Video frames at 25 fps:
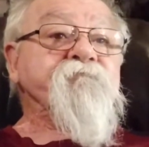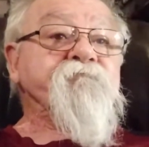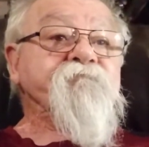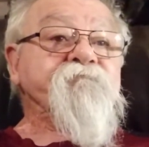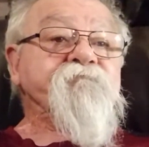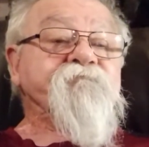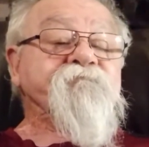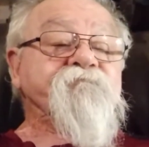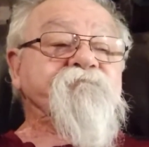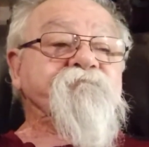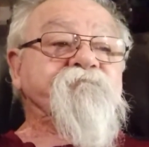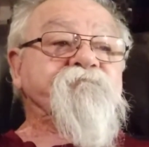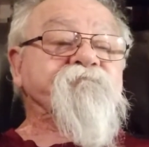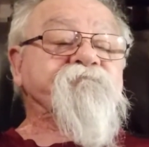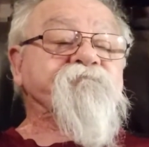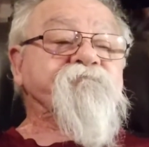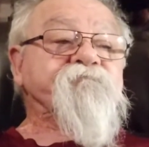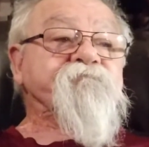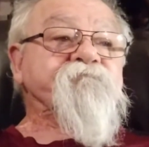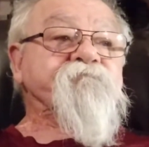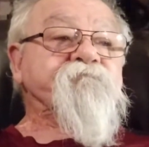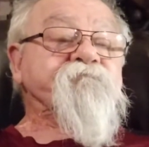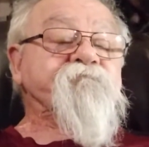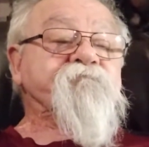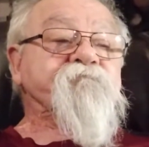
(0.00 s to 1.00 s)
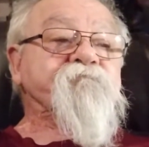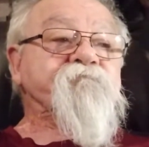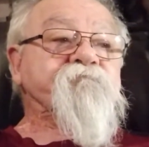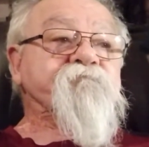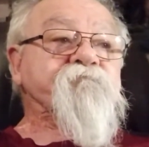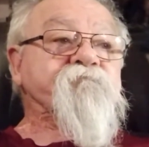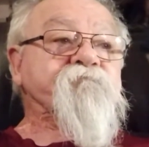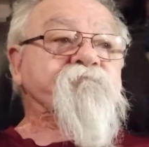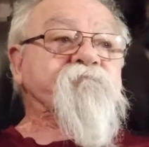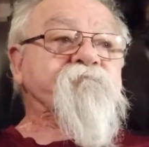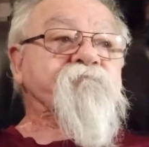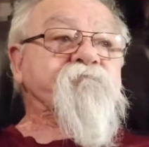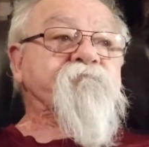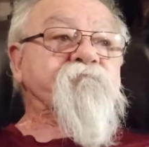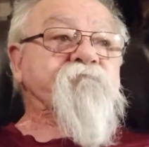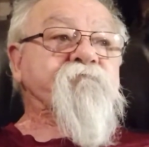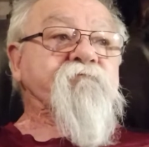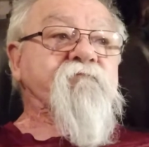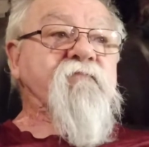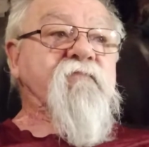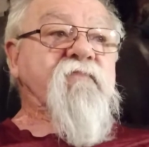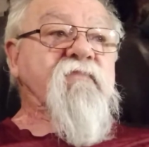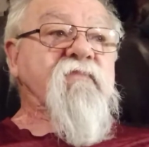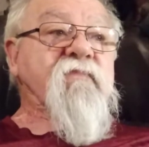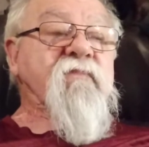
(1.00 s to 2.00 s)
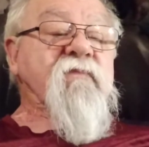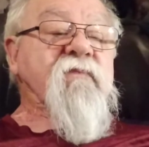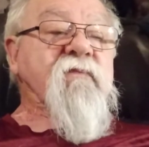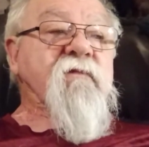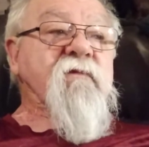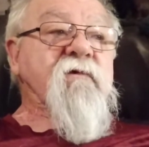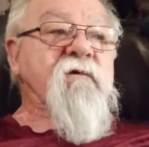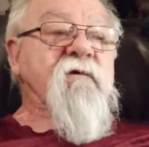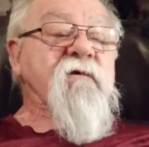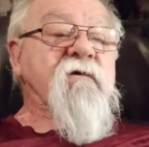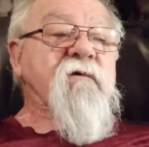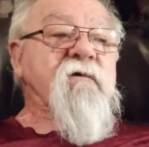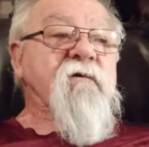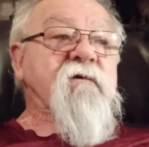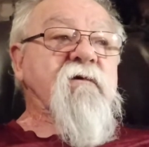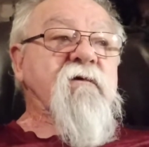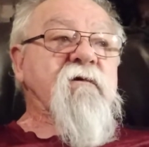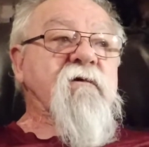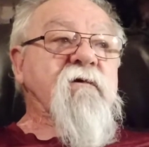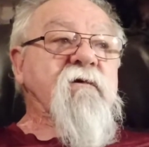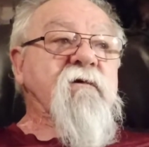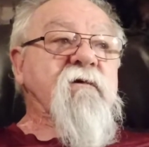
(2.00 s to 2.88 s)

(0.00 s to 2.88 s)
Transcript: [no speech]